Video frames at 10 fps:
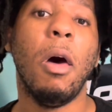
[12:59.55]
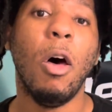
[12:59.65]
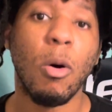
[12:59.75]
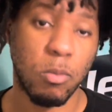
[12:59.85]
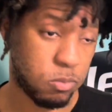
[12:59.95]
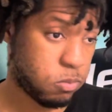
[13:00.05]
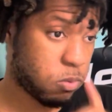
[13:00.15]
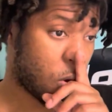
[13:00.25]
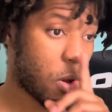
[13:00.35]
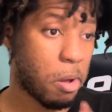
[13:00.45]
Nope.
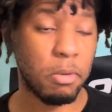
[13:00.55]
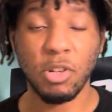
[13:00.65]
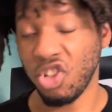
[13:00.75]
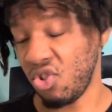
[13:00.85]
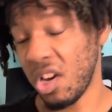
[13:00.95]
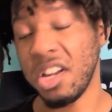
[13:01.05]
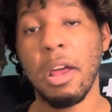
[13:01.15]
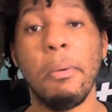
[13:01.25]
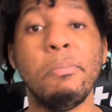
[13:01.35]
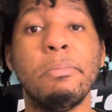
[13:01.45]
Let's trade
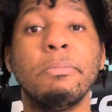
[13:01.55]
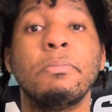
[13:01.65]
him